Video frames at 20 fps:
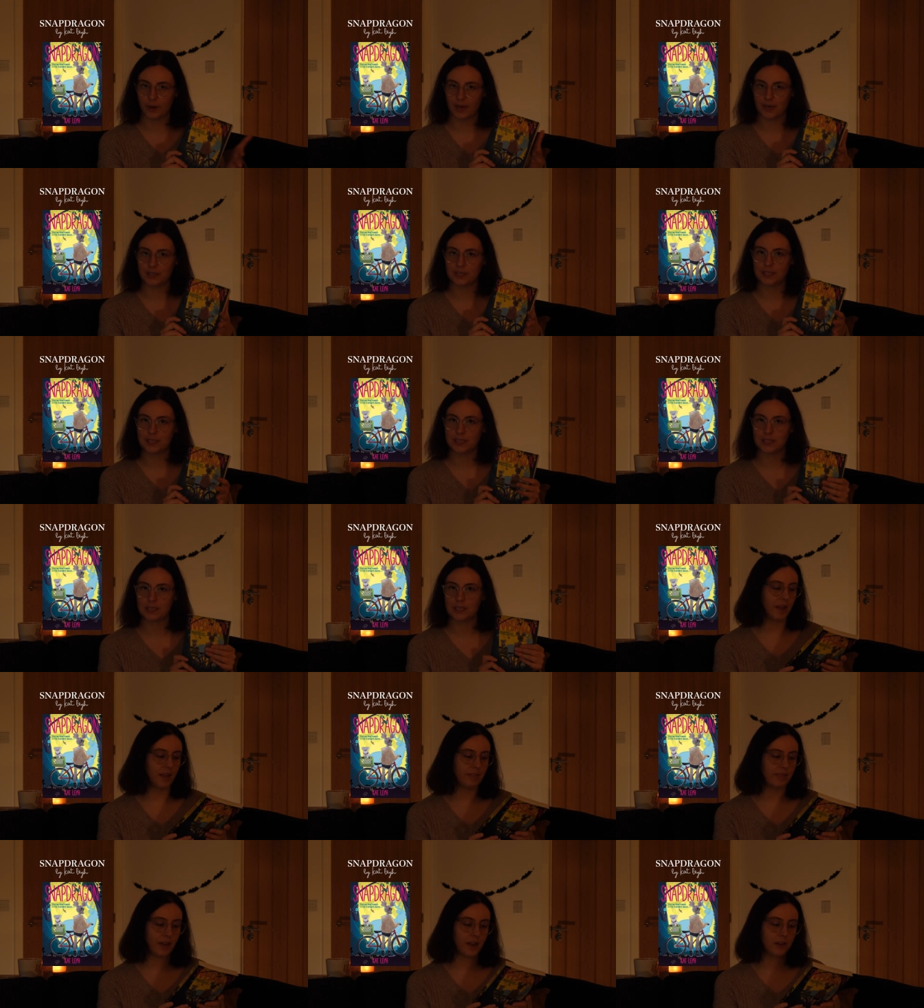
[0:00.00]
it
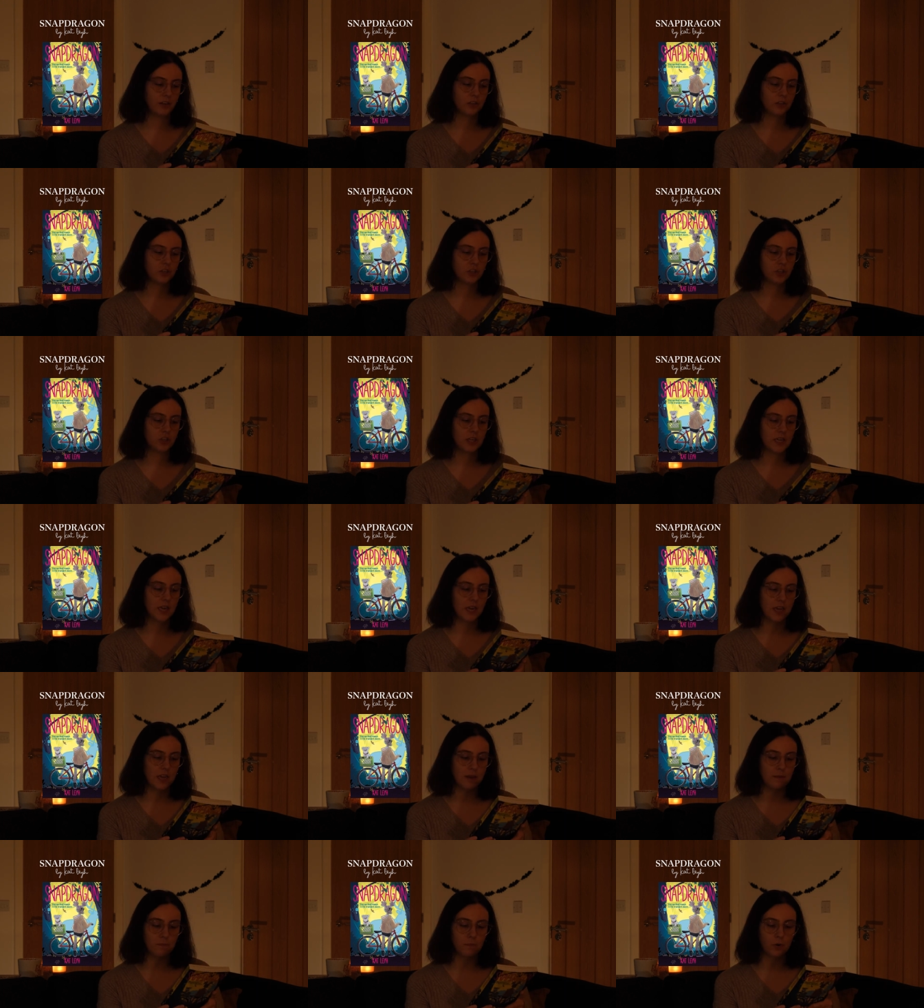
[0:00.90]
and that
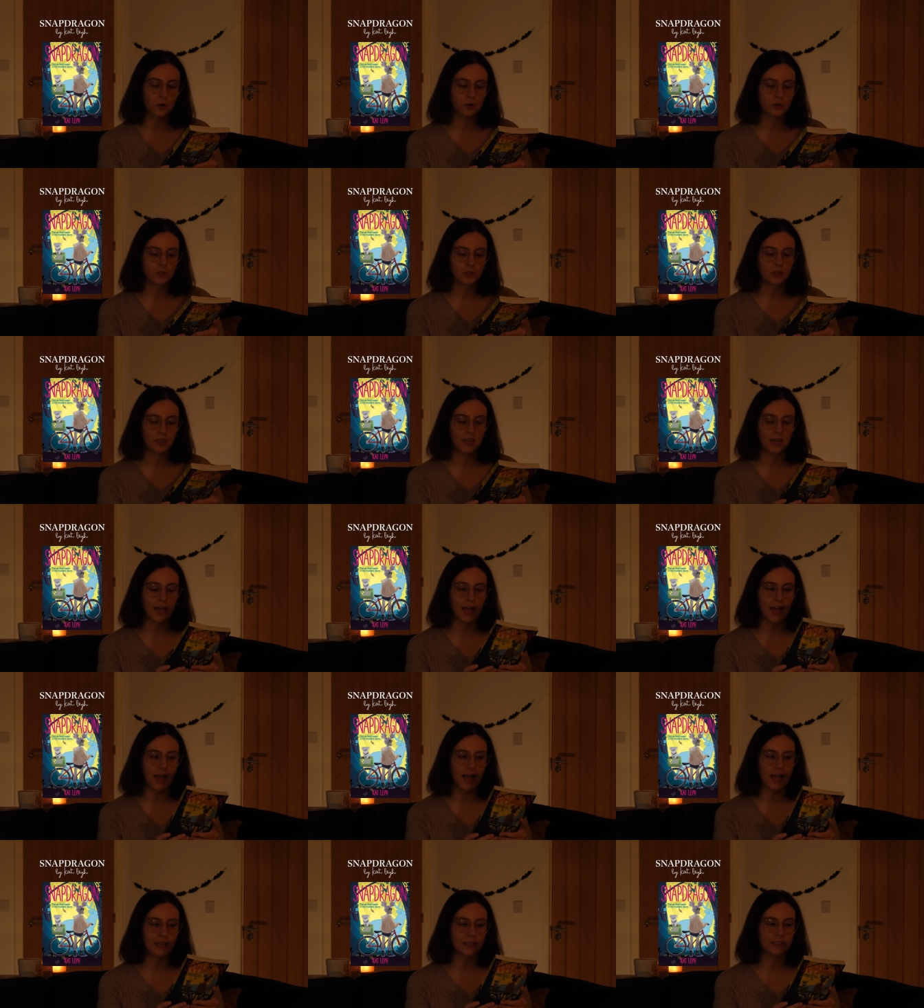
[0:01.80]
she personally
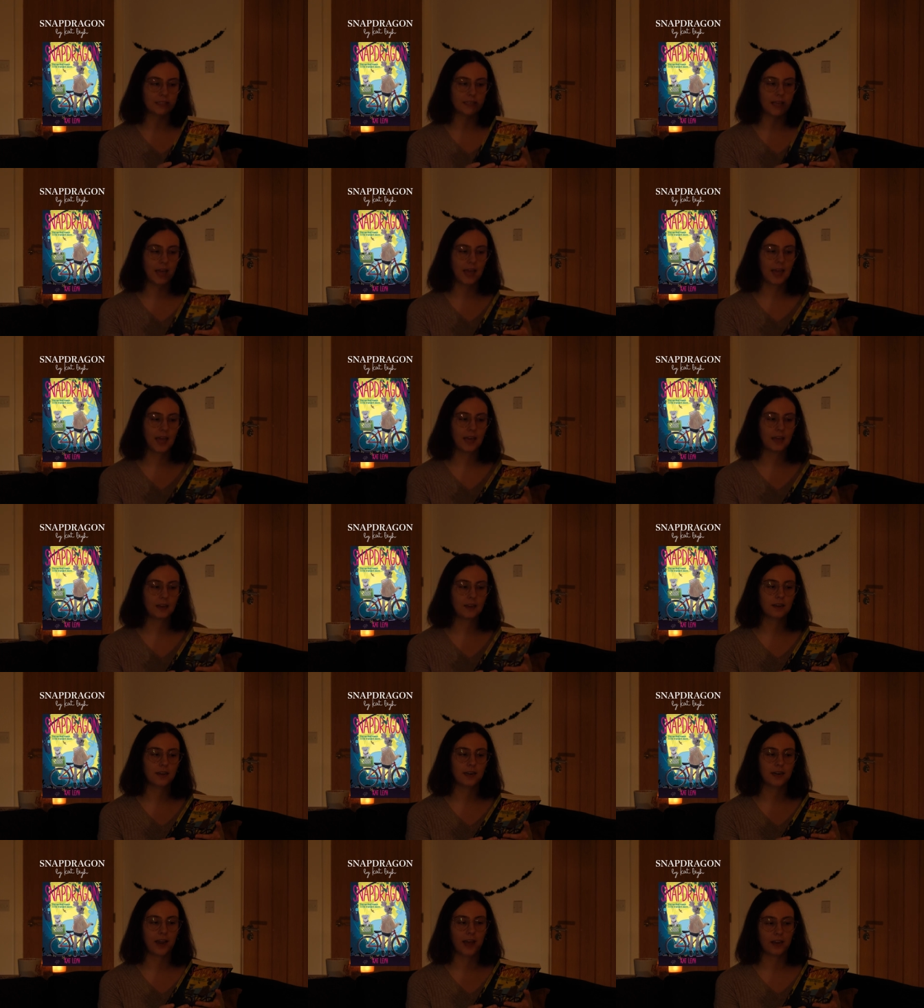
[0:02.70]
has a
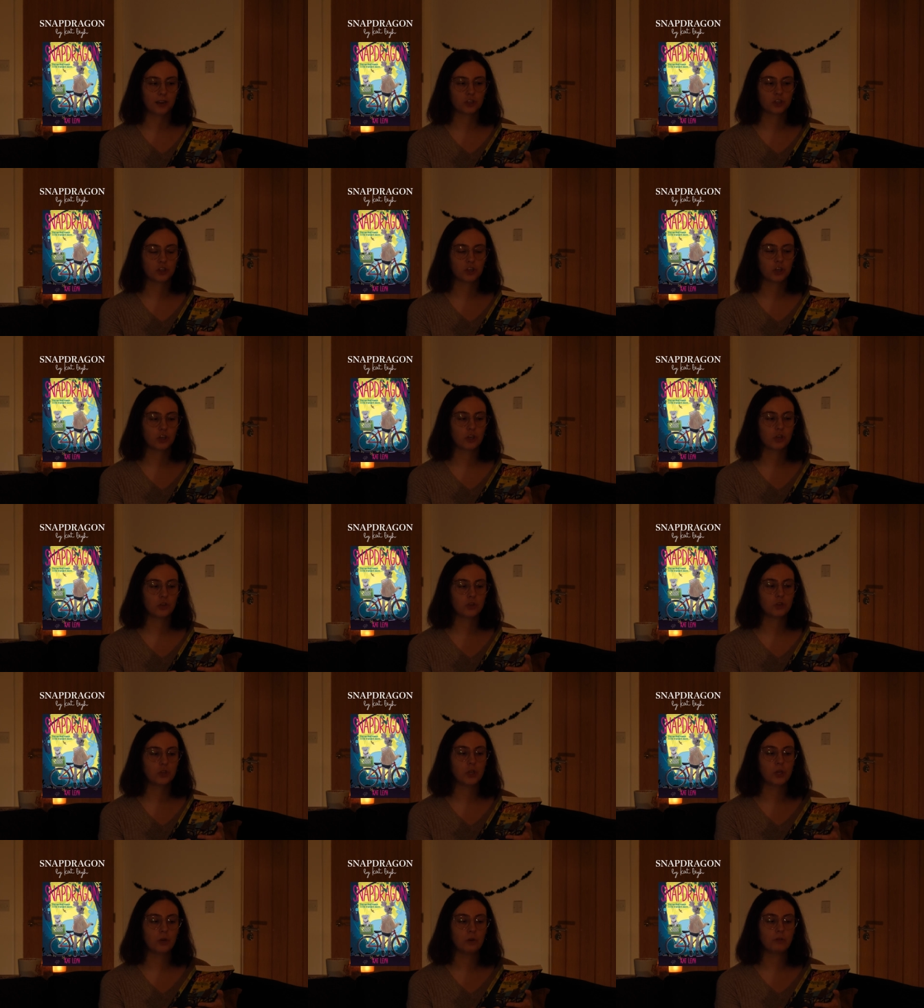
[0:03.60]
connection
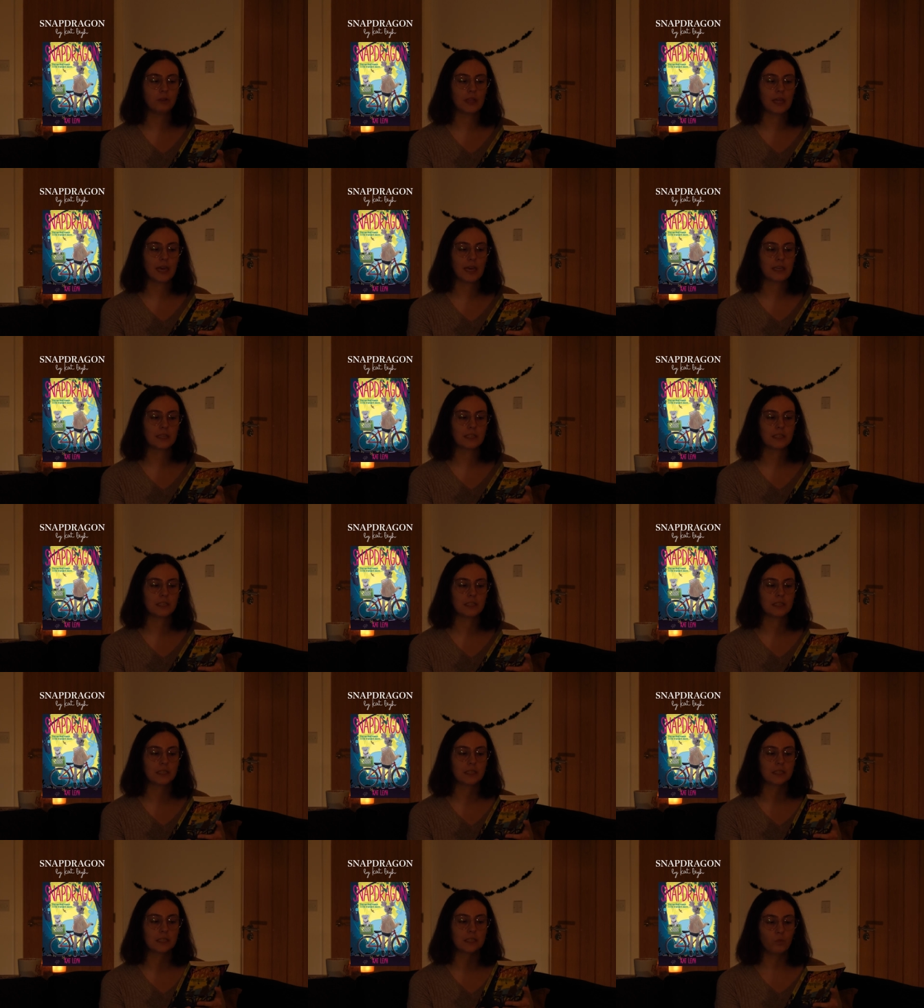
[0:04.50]
to
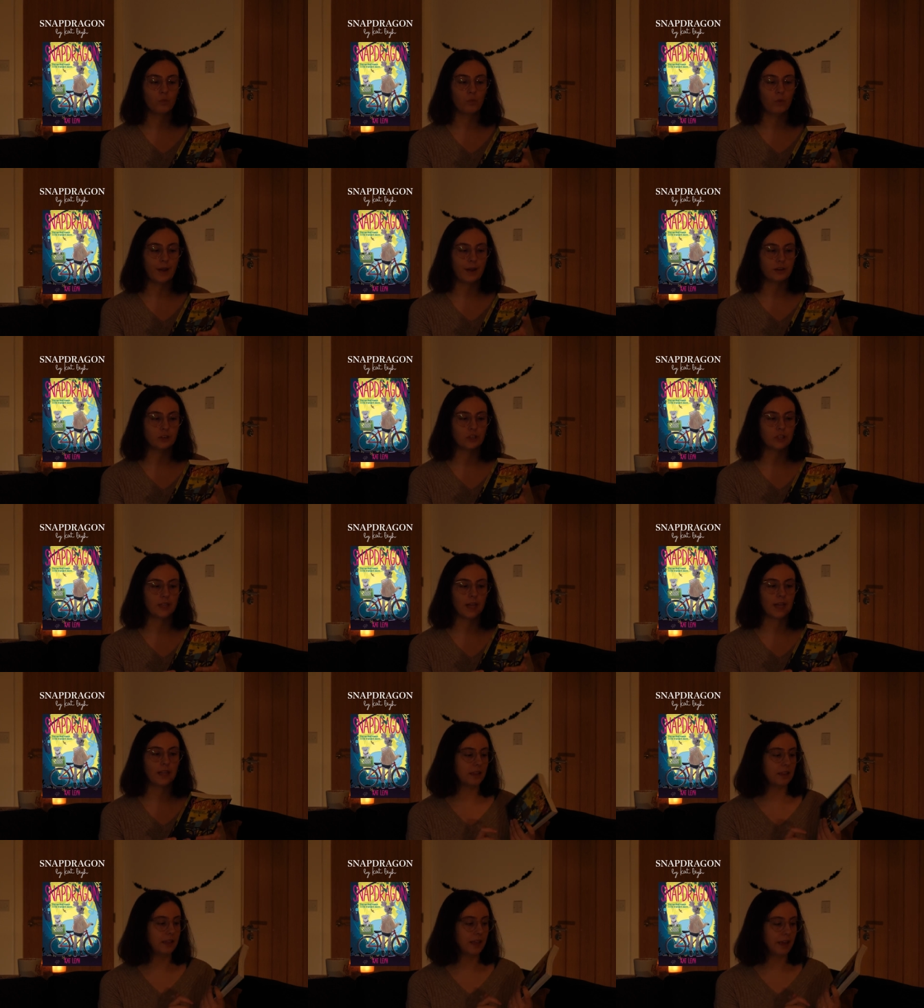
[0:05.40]
this witch
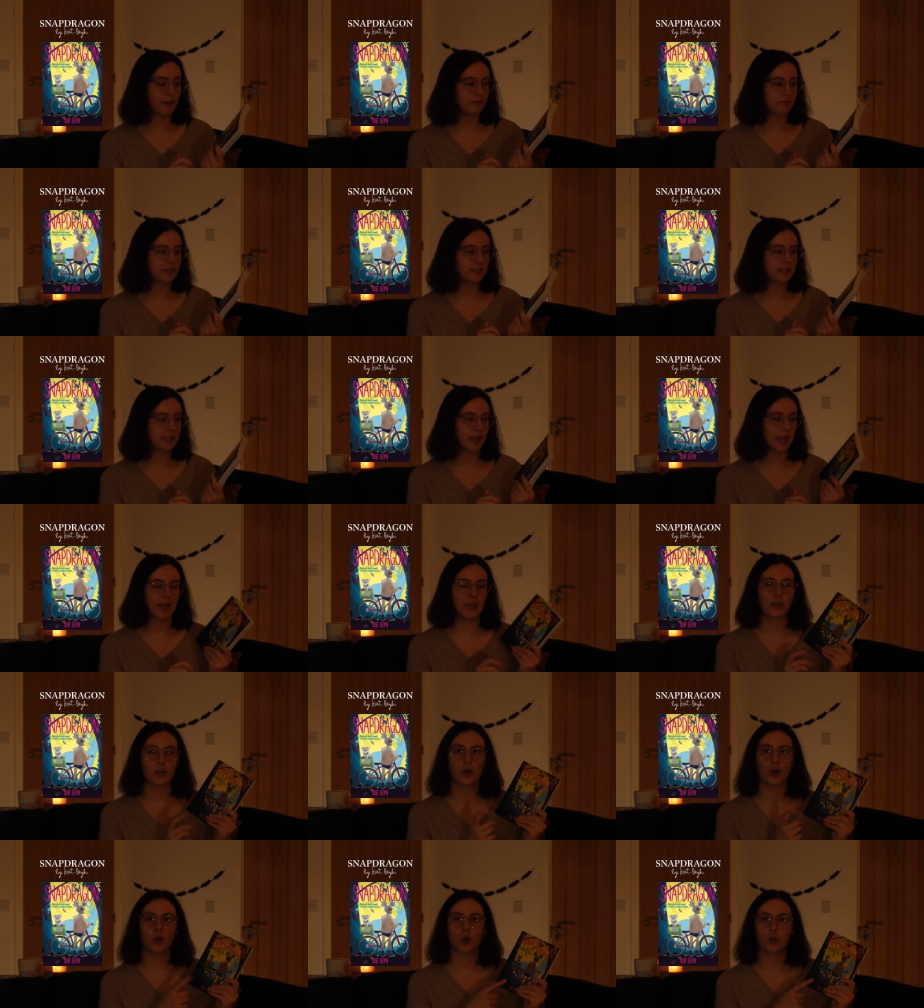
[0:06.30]
that lives
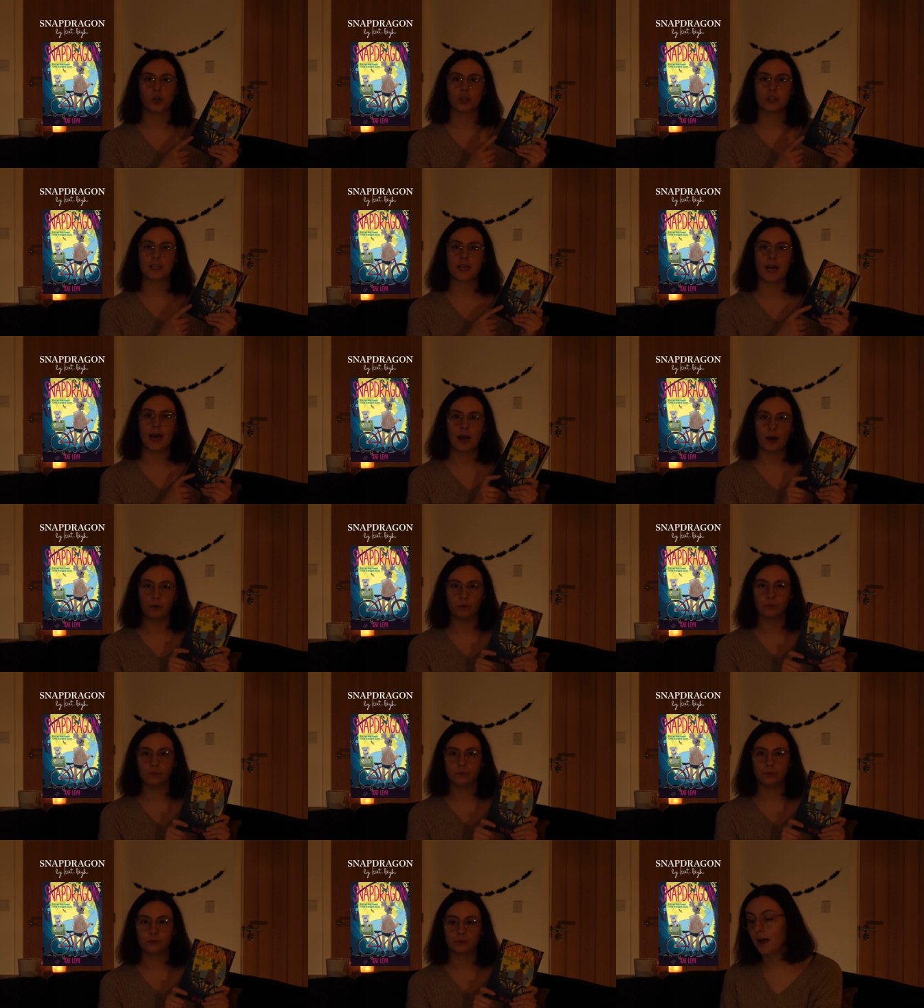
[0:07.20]
in her
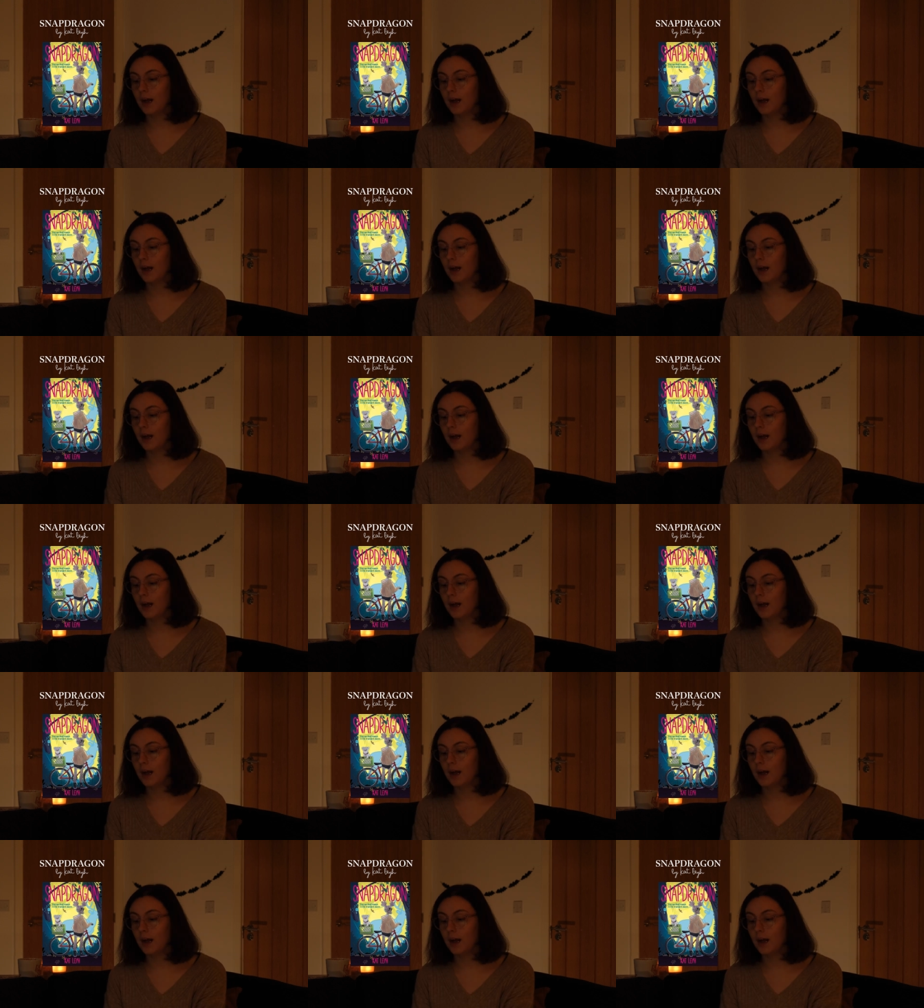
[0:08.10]
town.